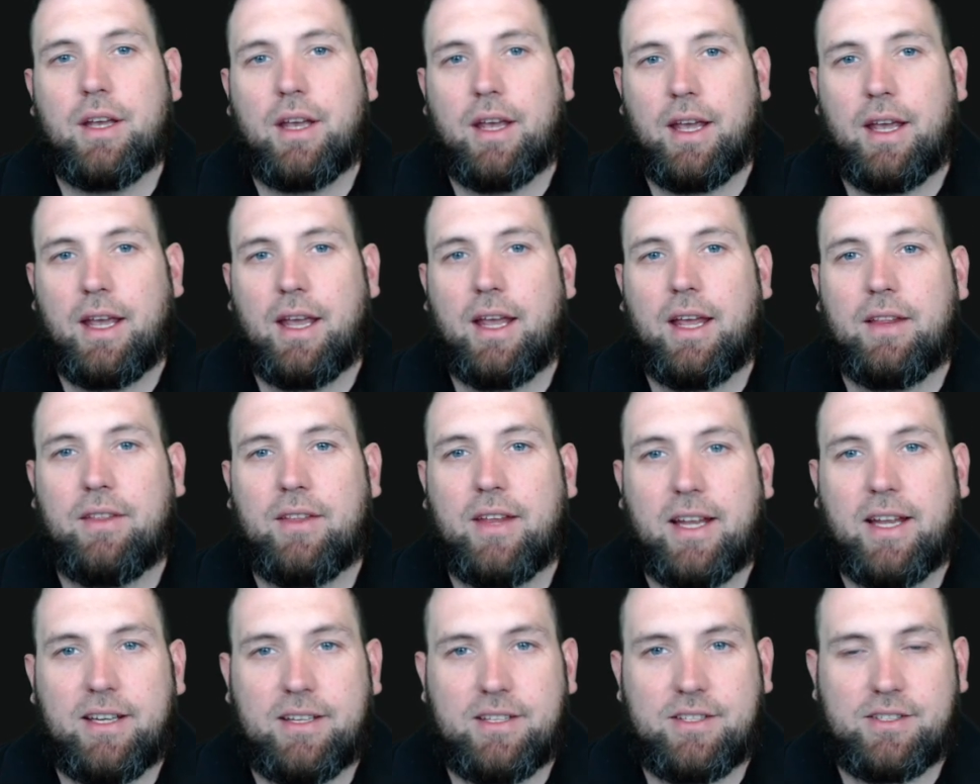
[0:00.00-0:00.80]
and
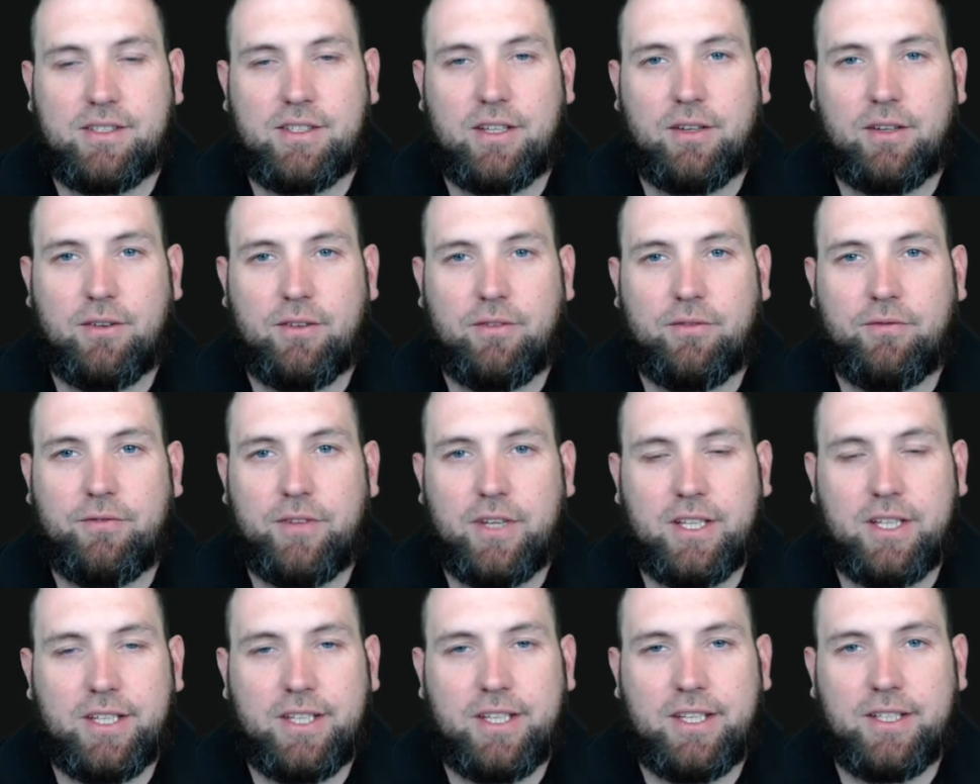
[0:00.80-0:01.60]
that is an
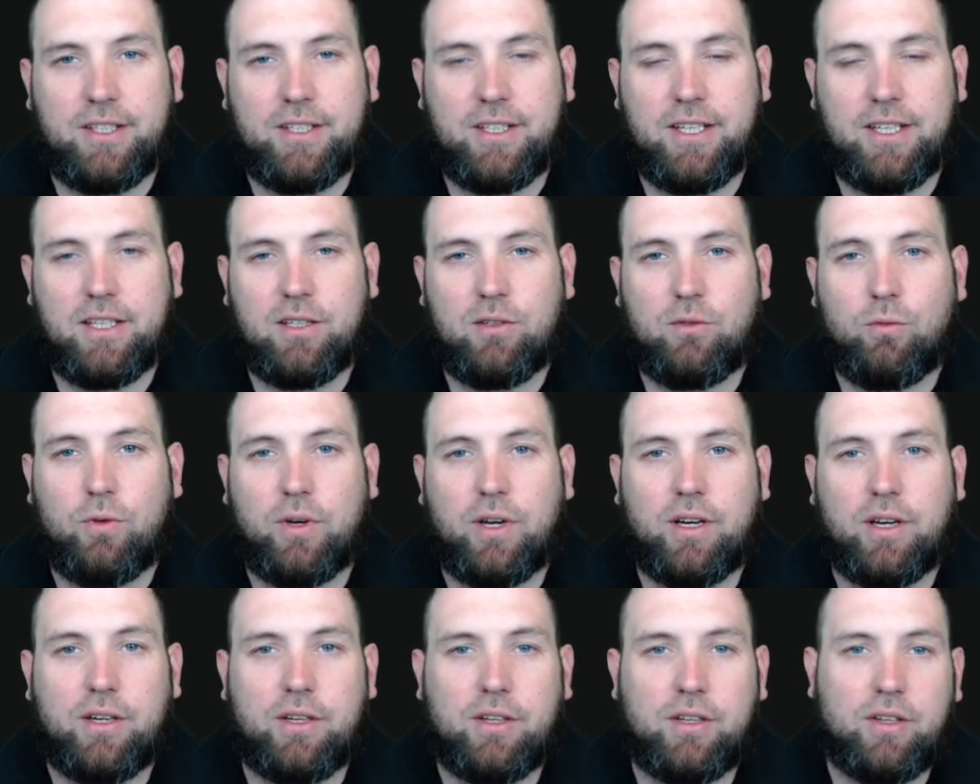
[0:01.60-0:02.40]
affiliate link
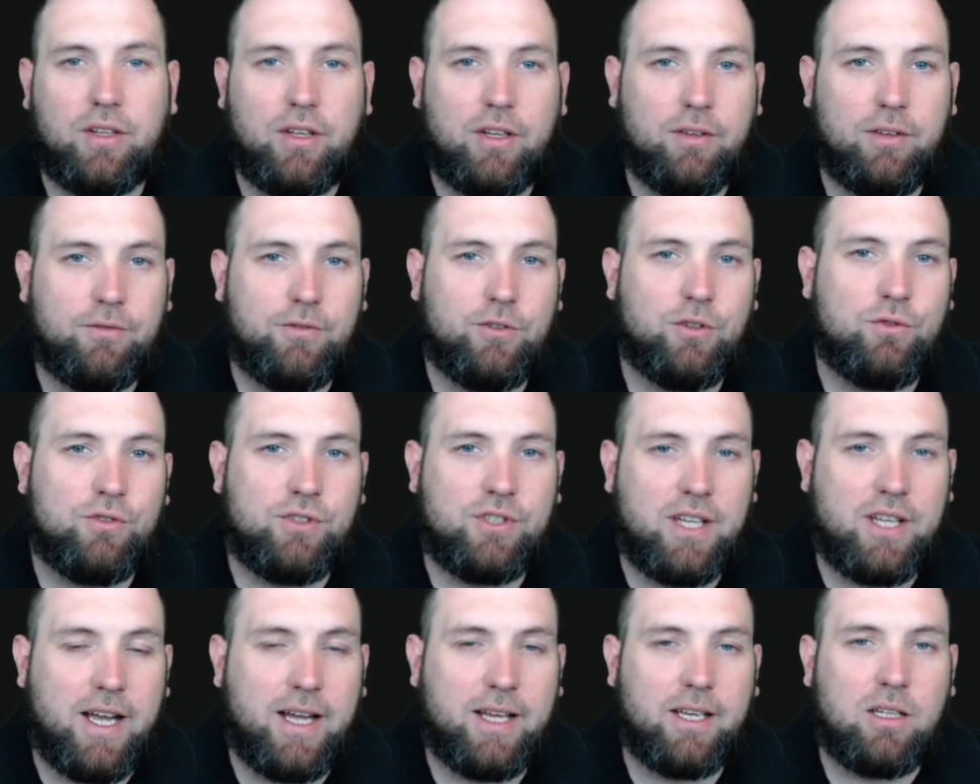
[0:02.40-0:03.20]
where if you
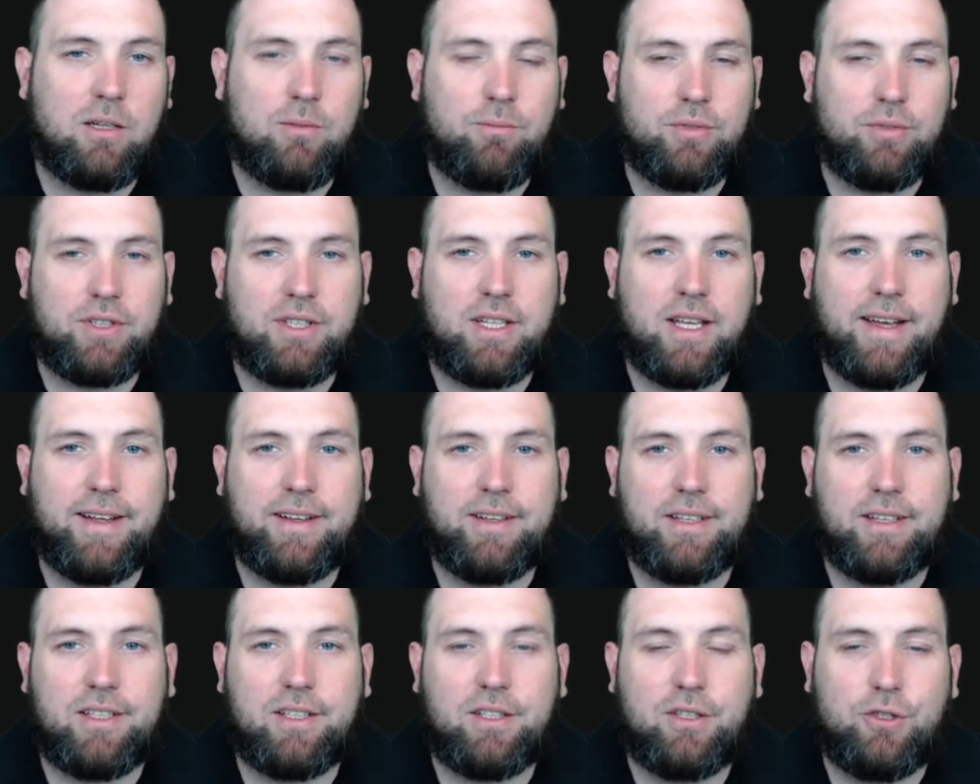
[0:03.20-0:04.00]
sign up with
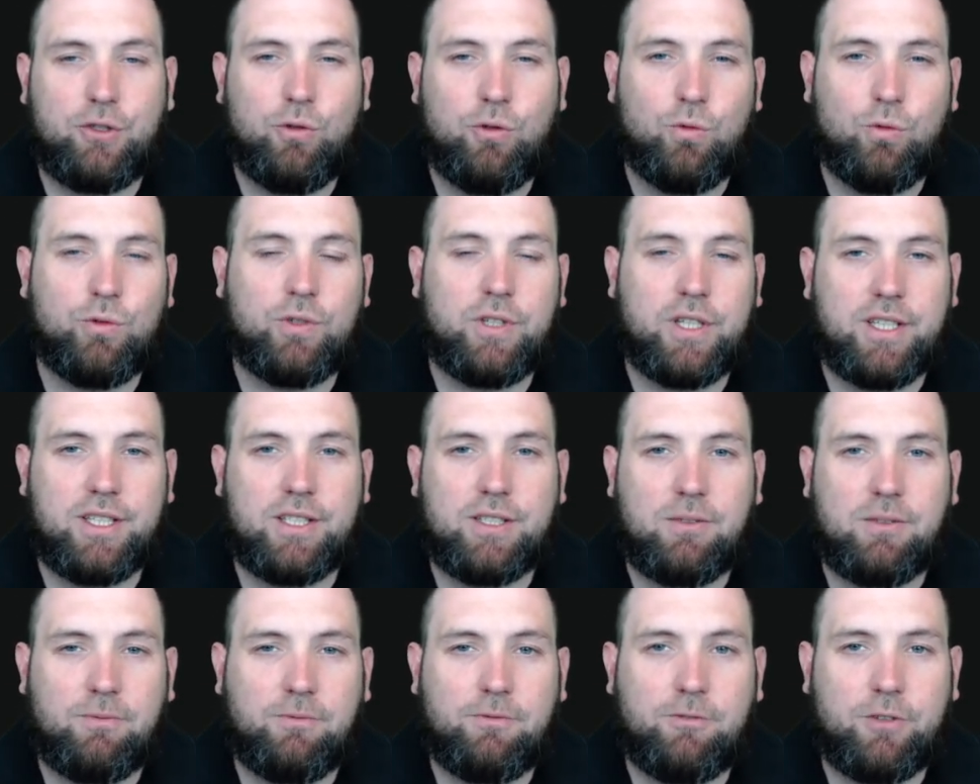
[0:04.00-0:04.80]
that link, you will get
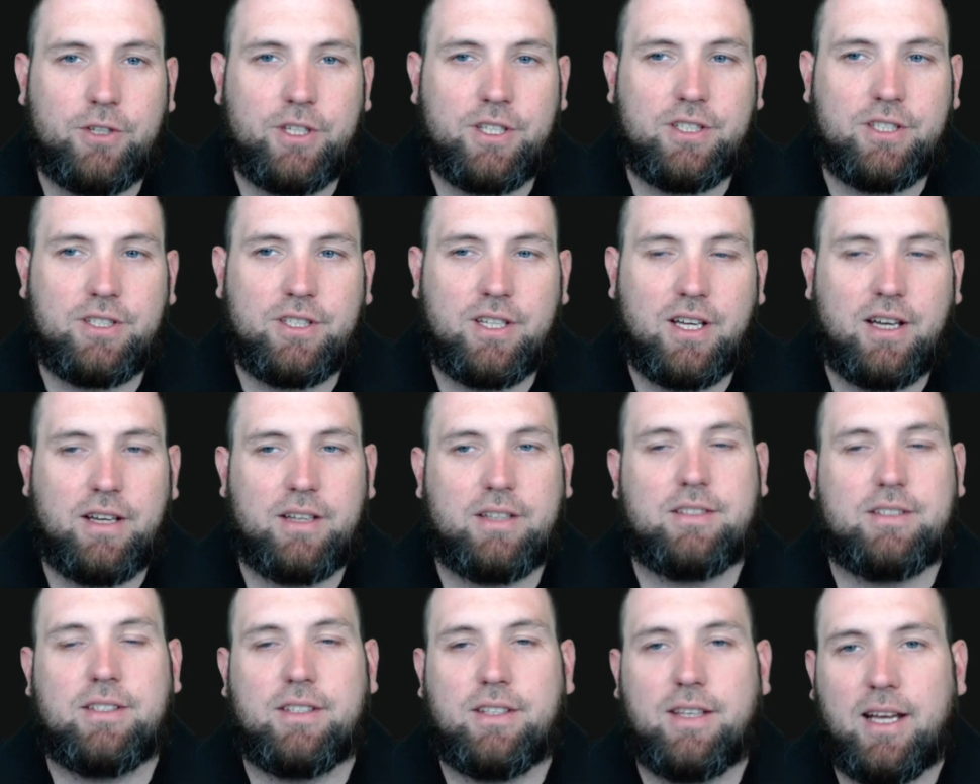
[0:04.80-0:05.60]
some free
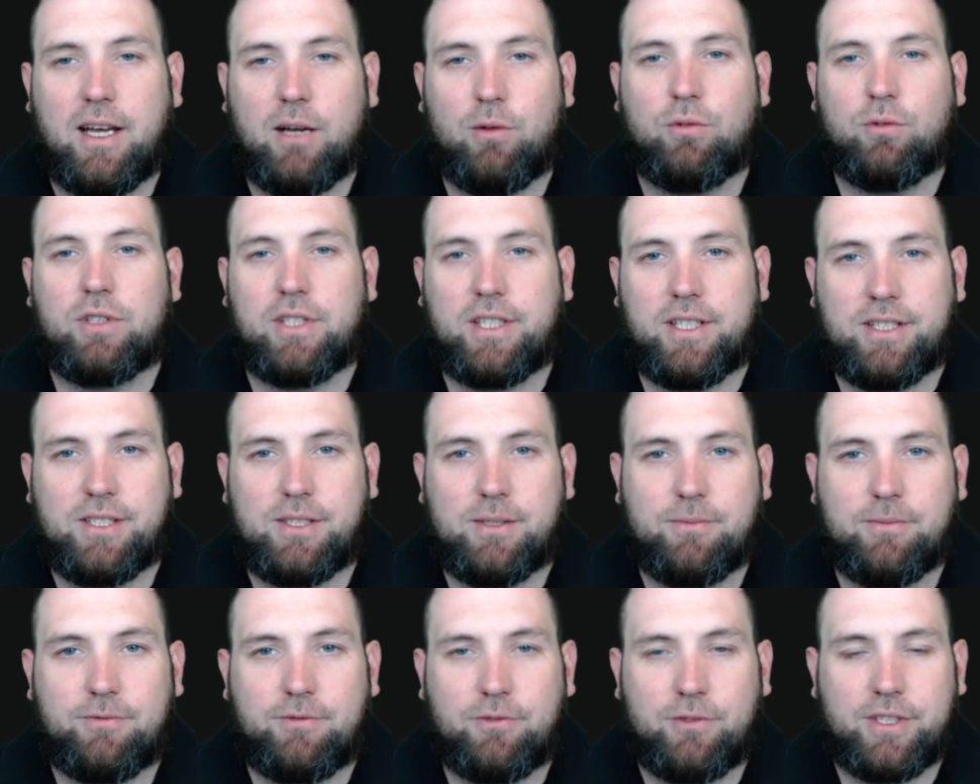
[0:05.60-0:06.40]
stocks and I will get
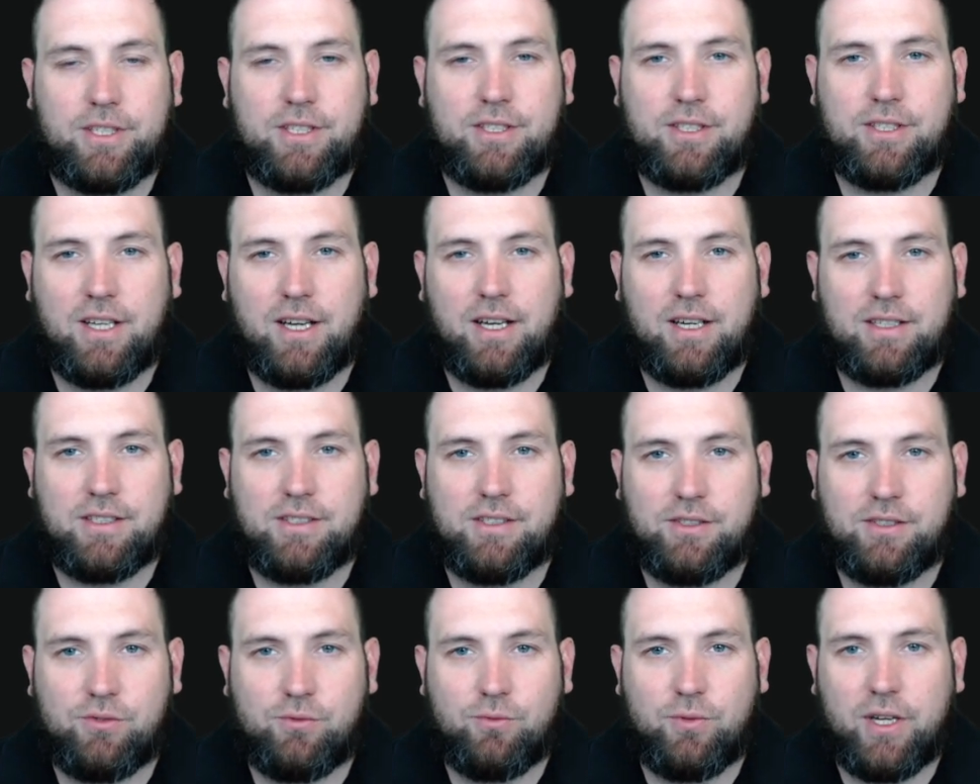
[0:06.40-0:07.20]
some free
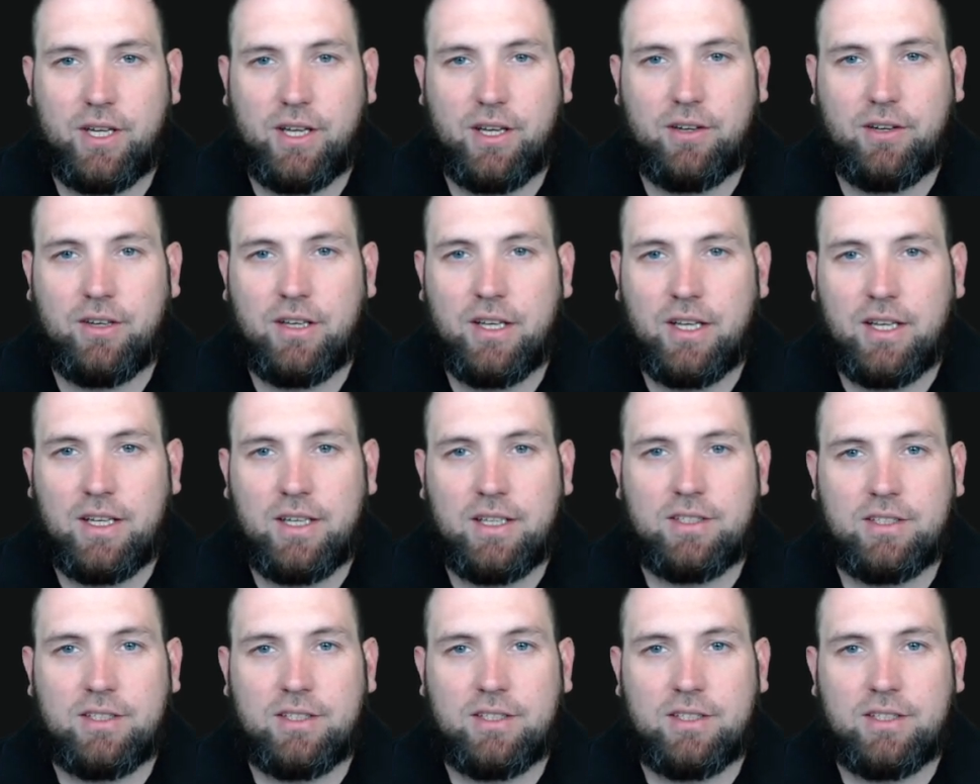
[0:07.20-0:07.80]
stocks as well.